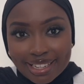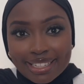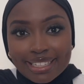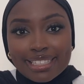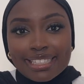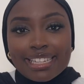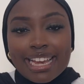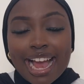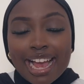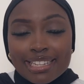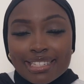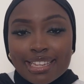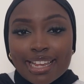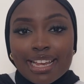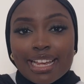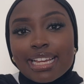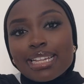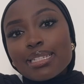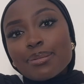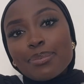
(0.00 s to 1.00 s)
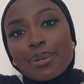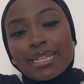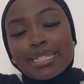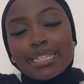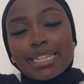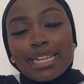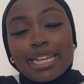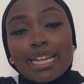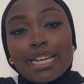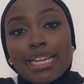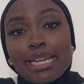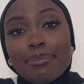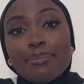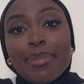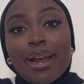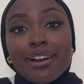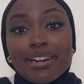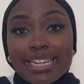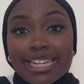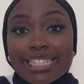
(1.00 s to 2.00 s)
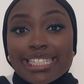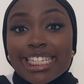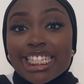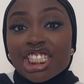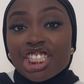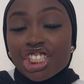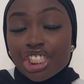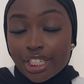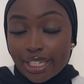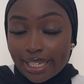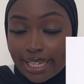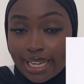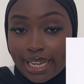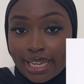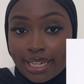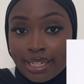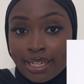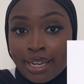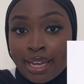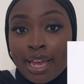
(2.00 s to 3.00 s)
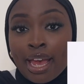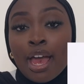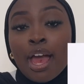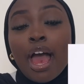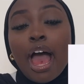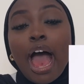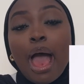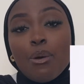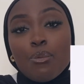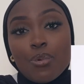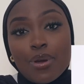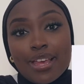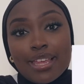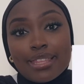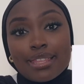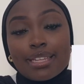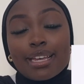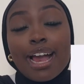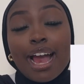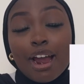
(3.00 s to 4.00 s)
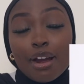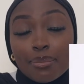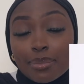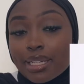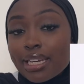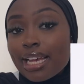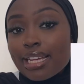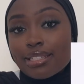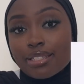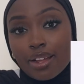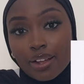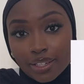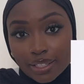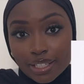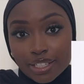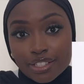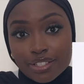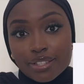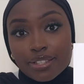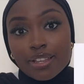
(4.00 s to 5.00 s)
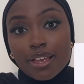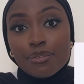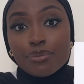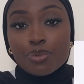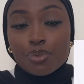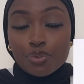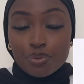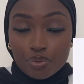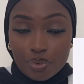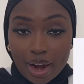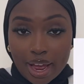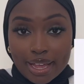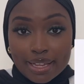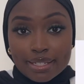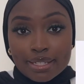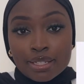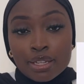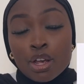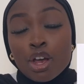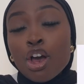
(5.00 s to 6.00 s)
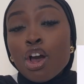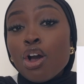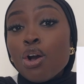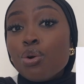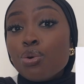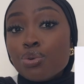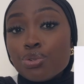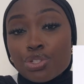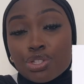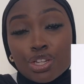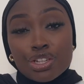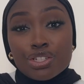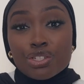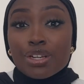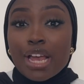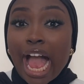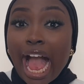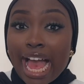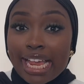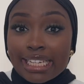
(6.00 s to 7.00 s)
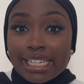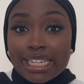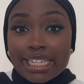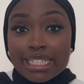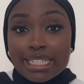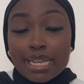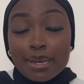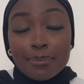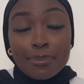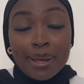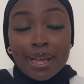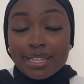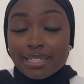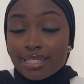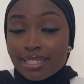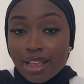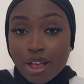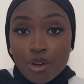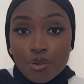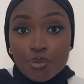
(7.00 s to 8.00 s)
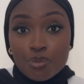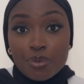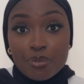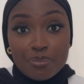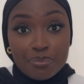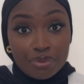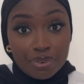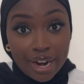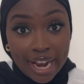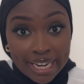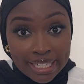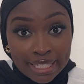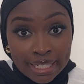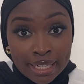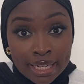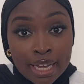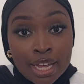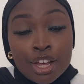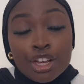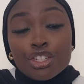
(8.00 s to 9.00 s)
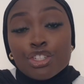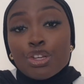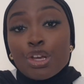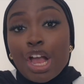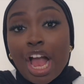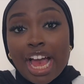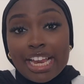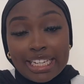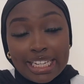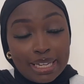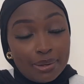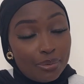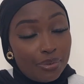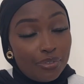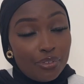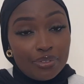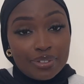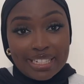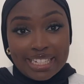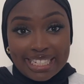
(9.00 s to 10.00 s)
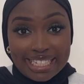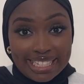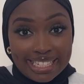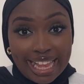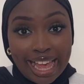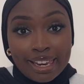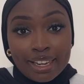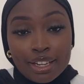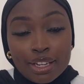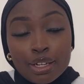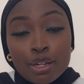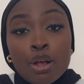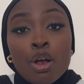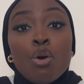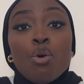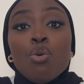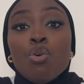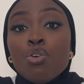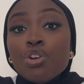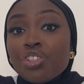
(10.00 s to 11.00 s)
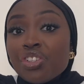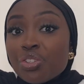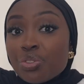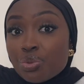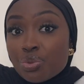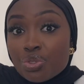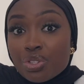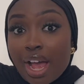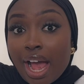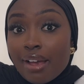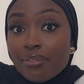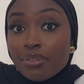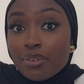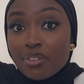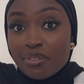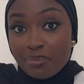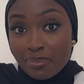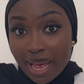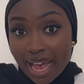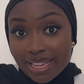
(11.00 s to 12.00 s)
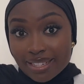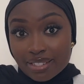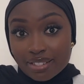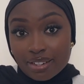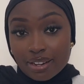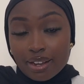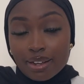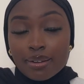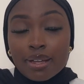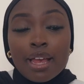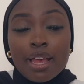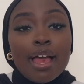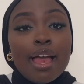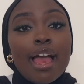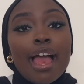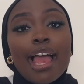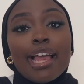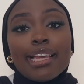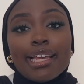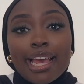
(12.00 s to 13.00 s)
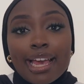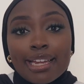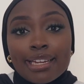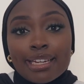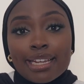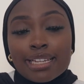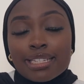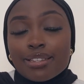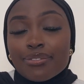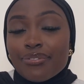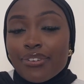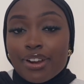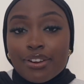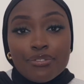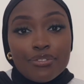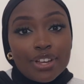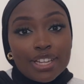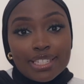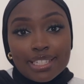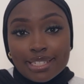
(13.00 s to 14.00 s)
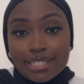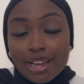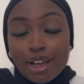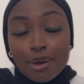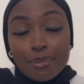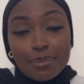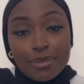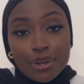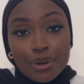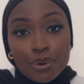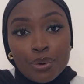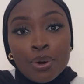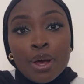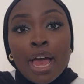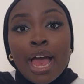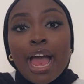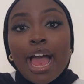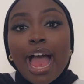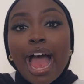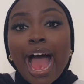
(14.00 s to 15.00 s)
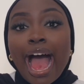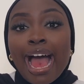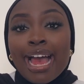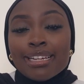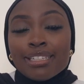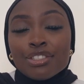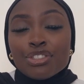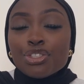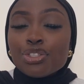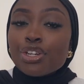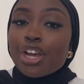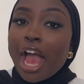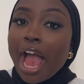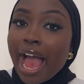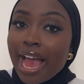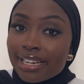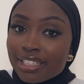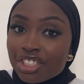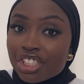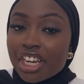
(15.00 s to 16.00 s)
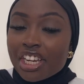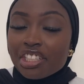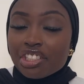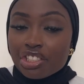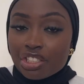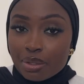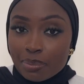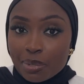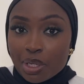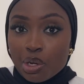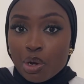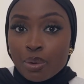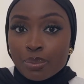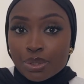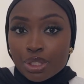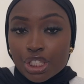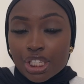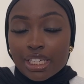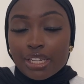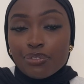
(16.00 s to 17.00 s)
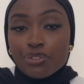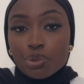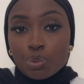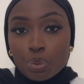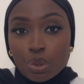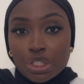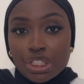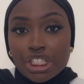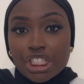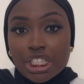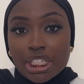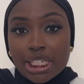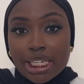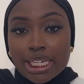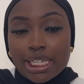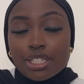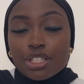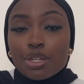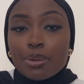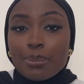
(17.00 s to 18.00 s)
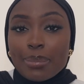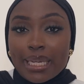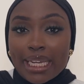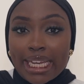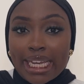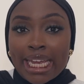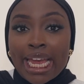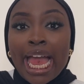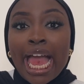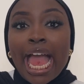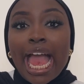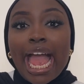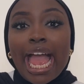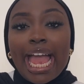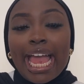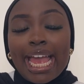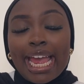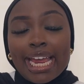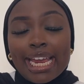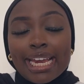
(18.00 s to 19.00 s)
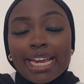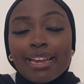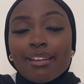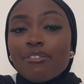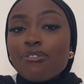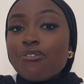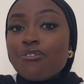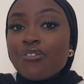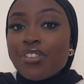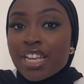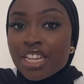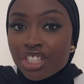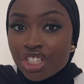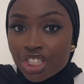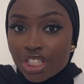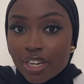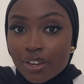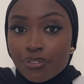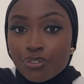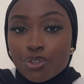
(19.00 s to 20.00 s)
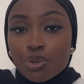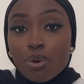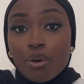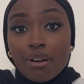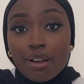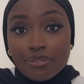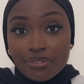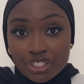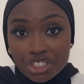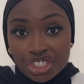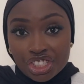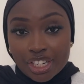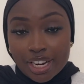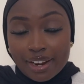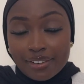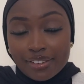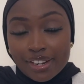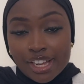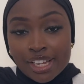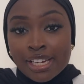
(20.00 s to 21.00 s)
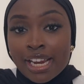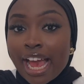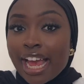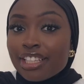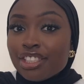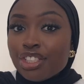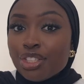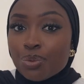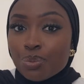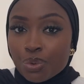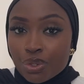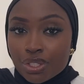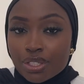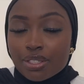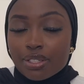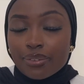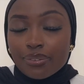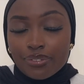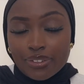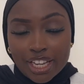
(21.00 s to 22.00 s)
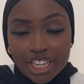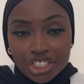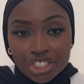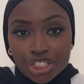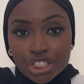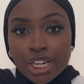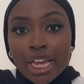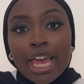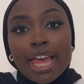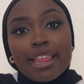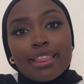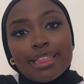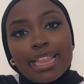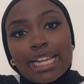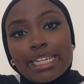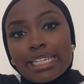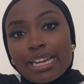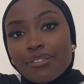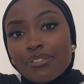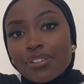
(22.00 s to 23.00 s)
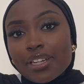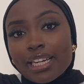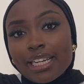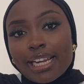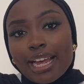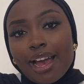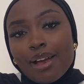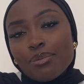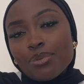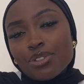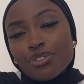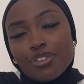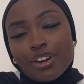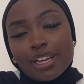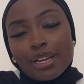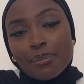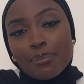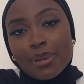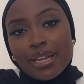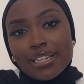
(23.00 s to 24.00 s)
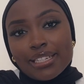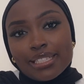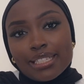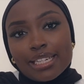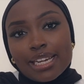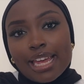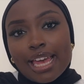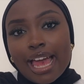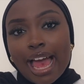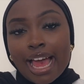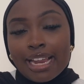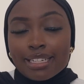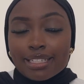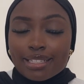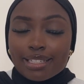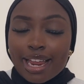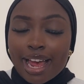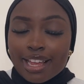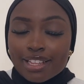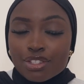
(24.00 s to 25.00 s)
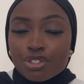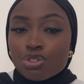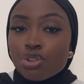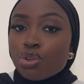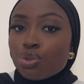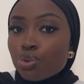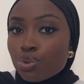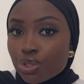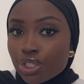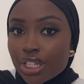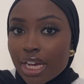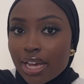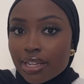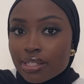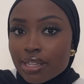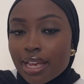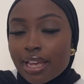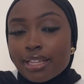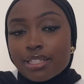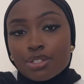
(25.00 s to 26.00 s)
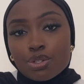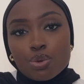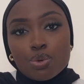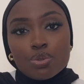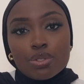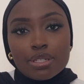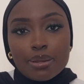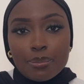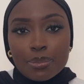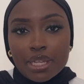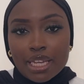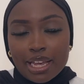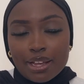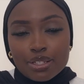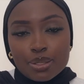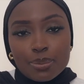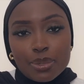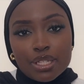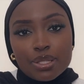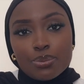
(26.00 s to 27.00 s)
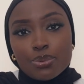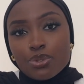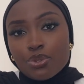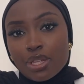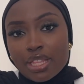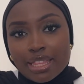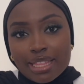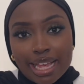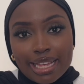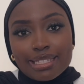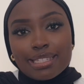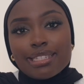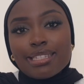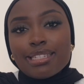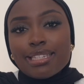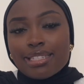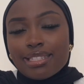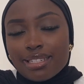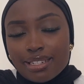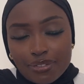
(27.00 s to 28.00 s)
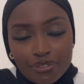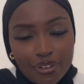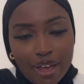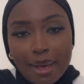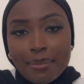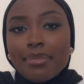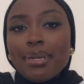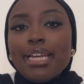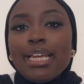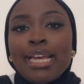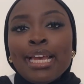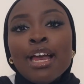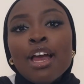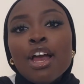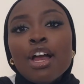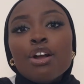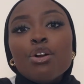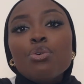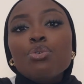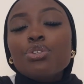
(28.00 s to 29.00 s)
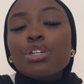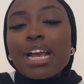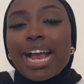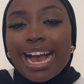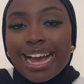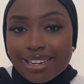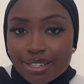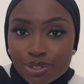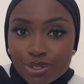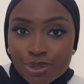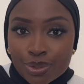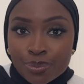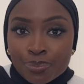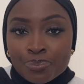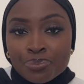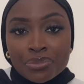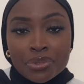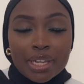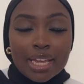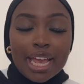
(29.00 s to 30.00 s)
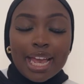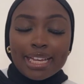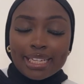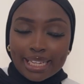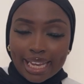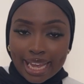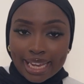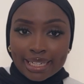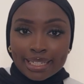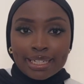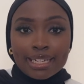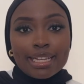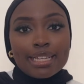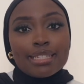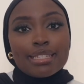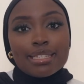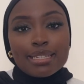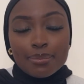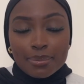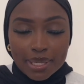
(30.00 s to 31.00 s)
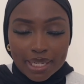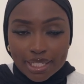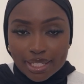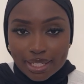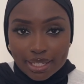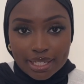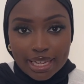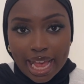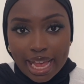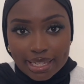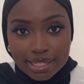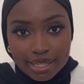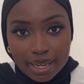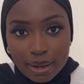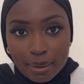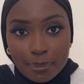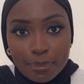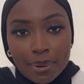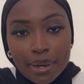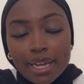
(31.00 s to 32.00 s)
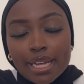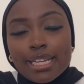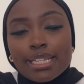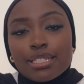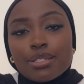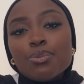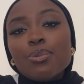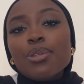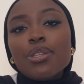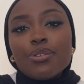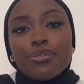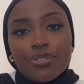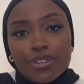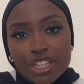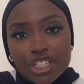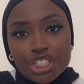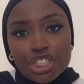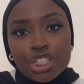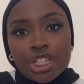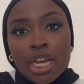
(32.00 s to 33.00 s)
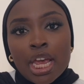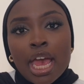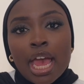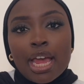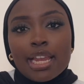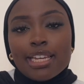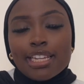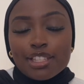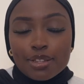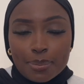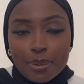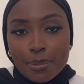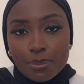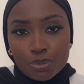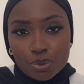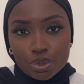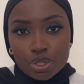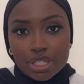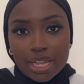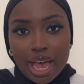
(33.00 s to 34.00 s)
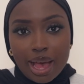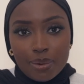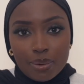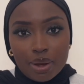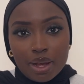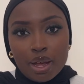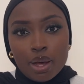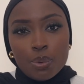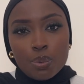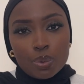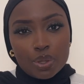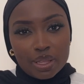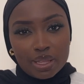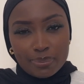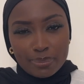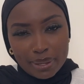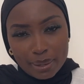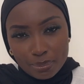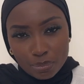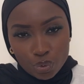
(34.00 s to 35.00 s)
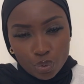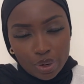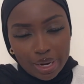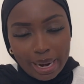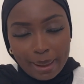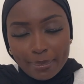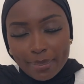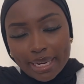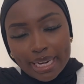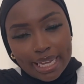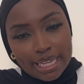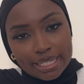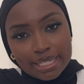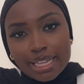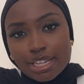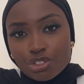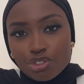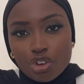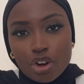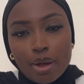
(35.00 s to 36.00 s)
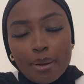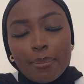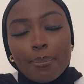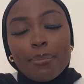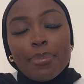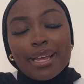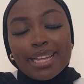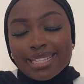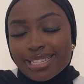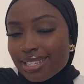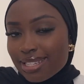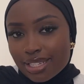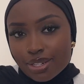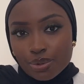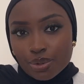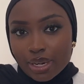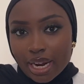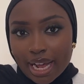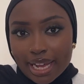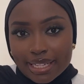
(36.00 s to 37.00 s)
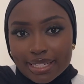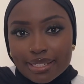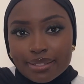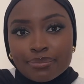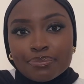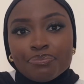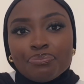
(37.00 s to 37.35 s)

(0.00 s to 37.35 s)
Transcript: Yassa is basically marinated chicken with caramelized onions served with rice. Also, you can eat it by itself with bread. You can eat it with obviously salad, or you can also have it with pasta. Again, it's a very versatile meal, and you can change the meat option if you wanted it to be a fish. If you are a vegetarian and you want fish, then definitely I would recommend, and that is not called Yassa, it's called something else, but it's within that sister family called caldo. Again, it's similar to Yassa, but it's with fish. A little bit more sour, with a bit more lemon, etc., but it's still nice.